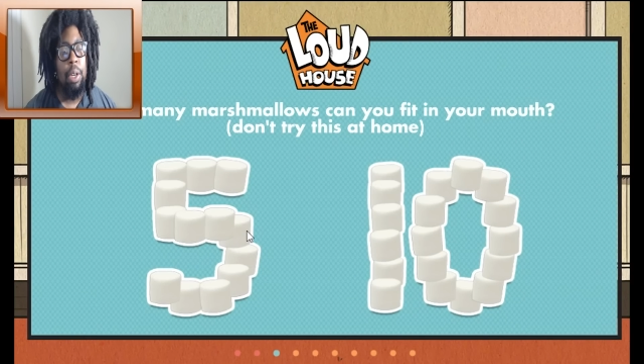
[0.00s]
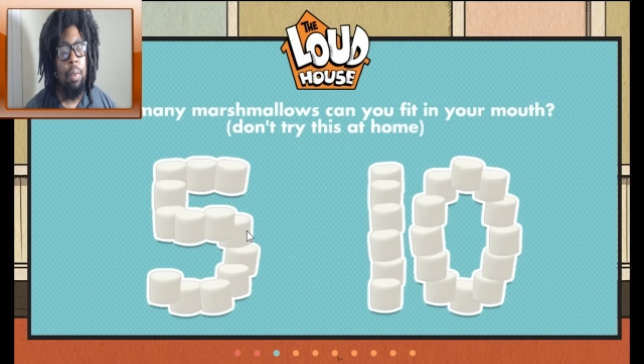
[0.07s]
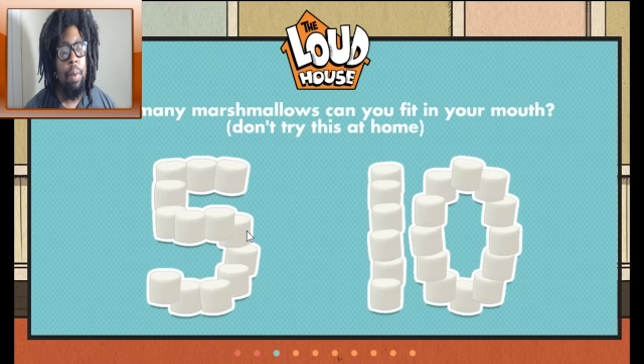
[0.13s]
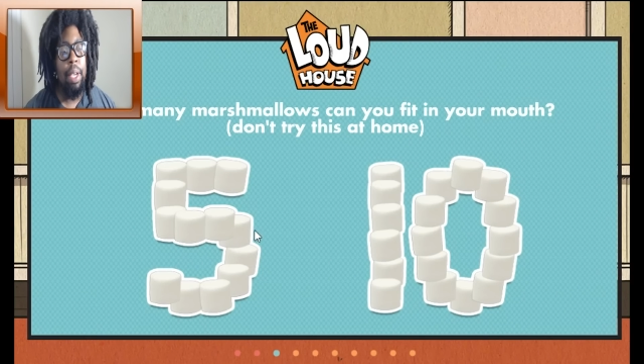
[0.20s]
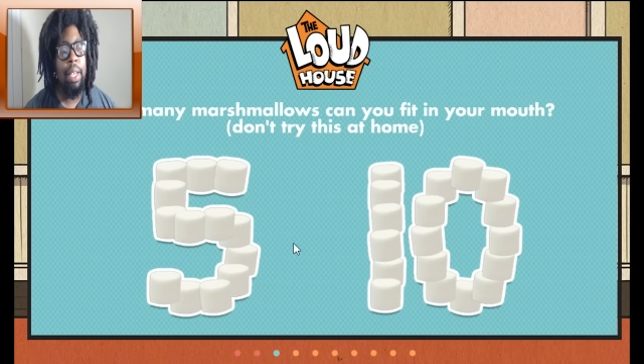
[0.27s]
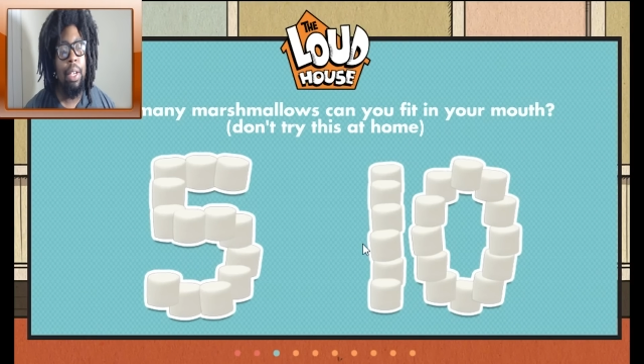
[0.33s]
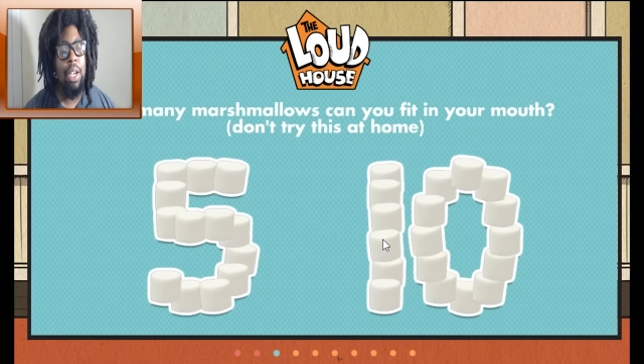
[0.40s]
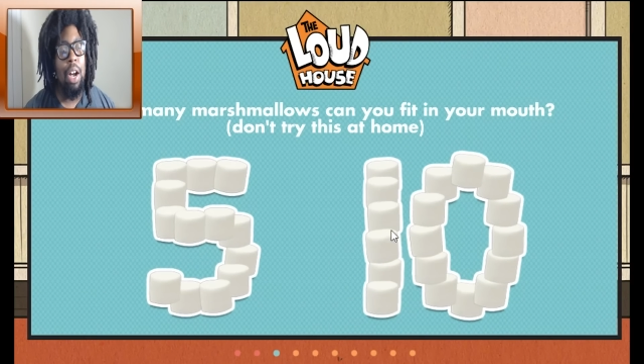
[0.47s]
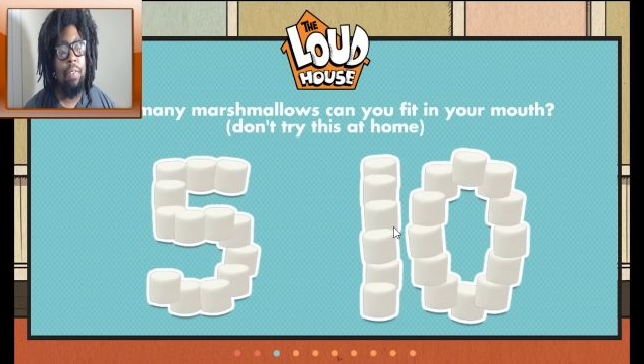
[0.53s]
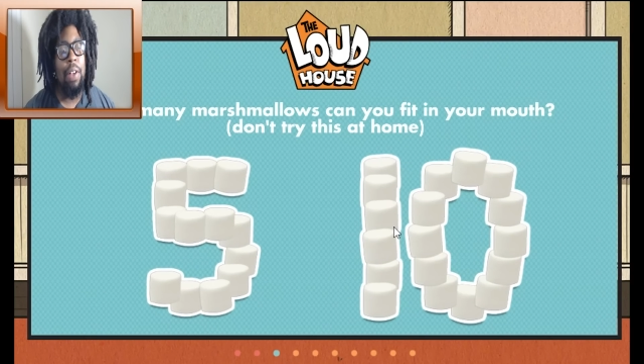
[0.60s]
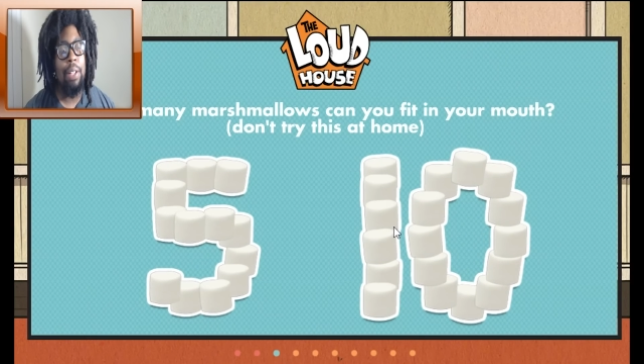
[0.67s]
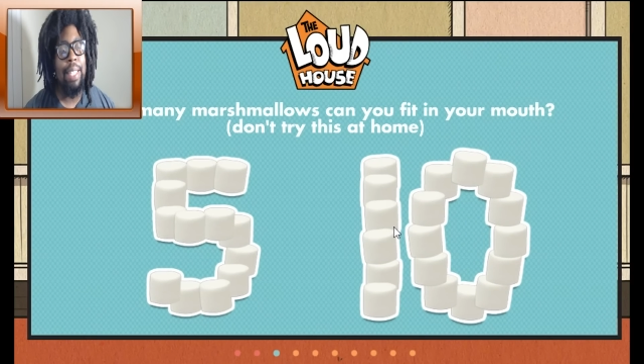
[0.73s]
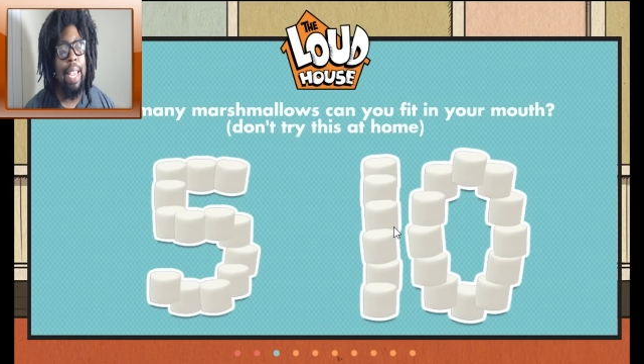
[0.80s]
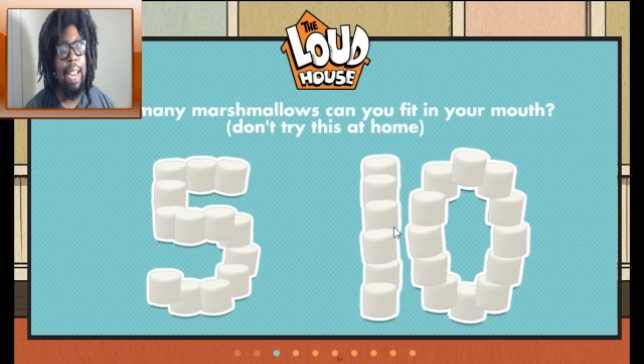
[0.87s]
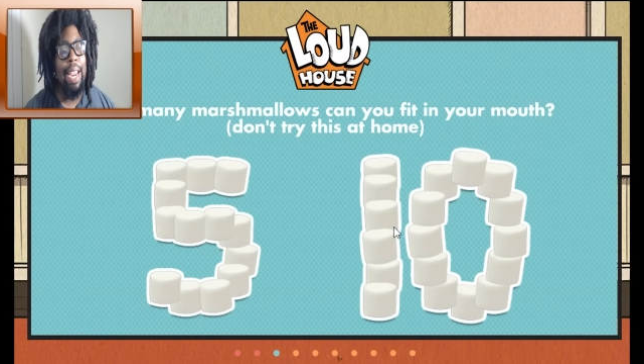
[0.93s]
We can go
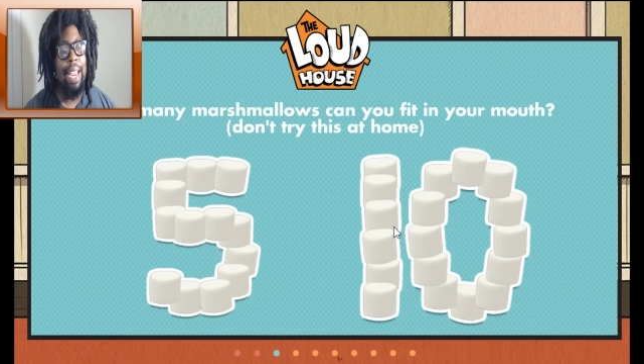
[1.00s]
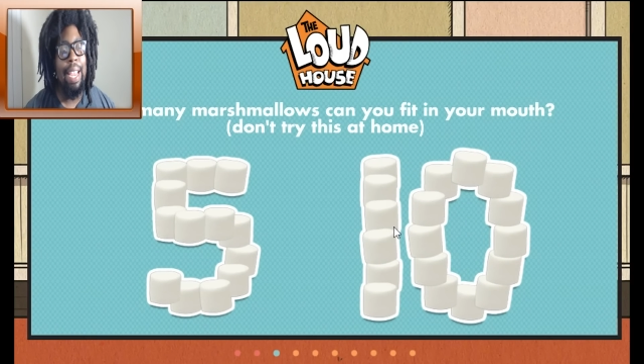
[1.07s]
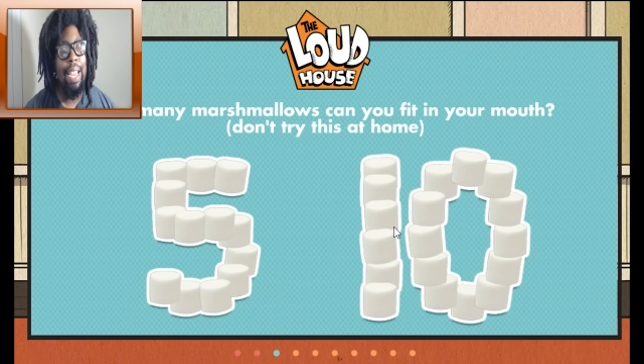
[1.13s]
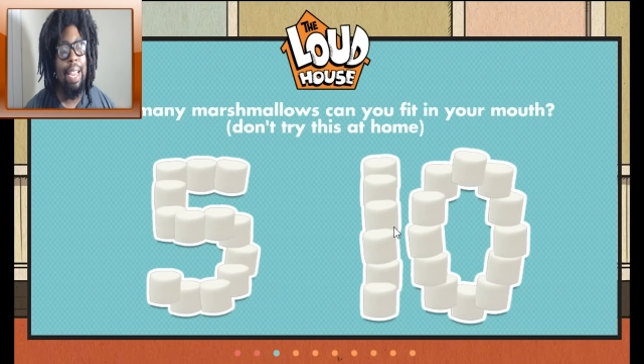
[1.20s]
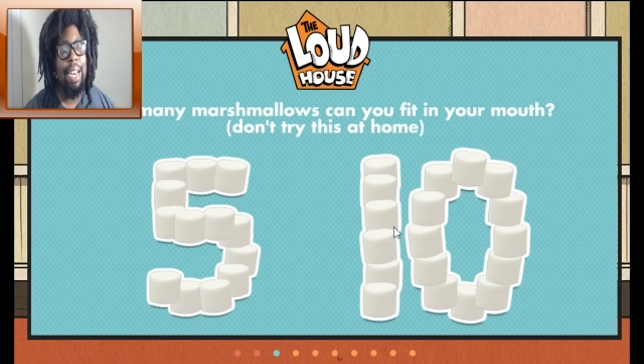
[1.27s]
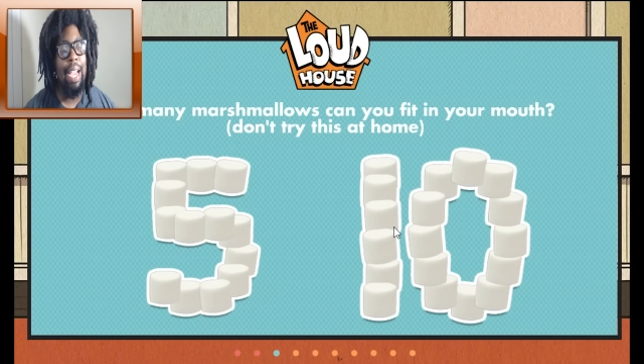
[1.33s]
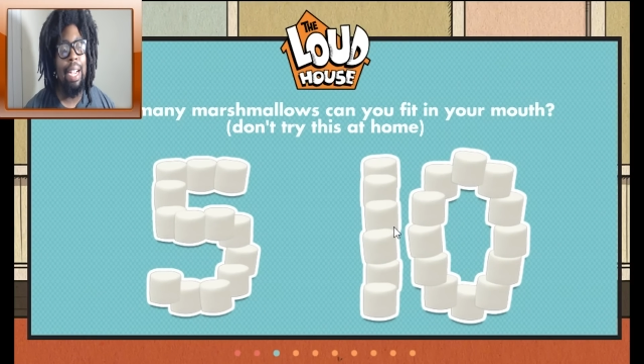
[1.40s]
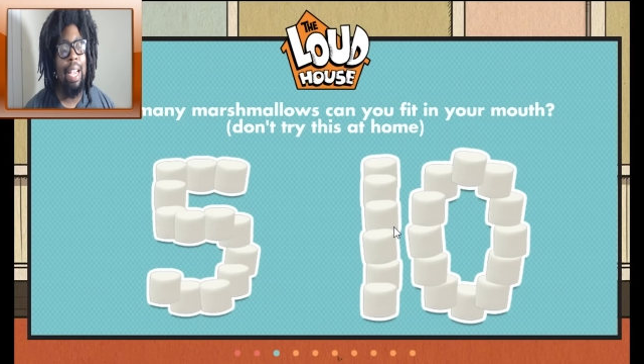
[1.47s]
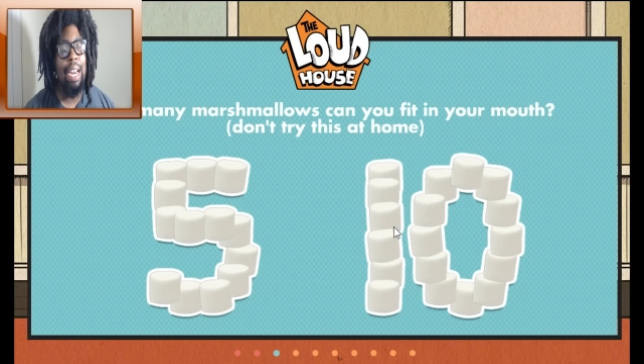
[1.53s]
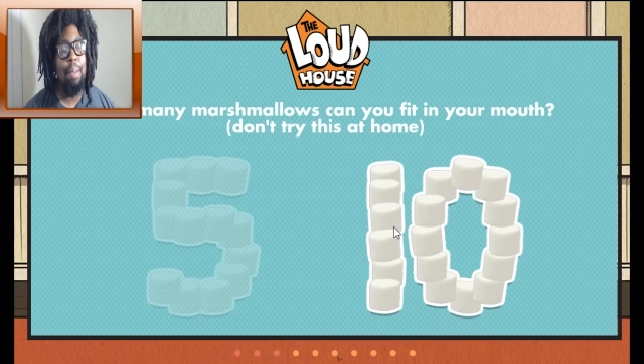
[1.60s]
for 10. I got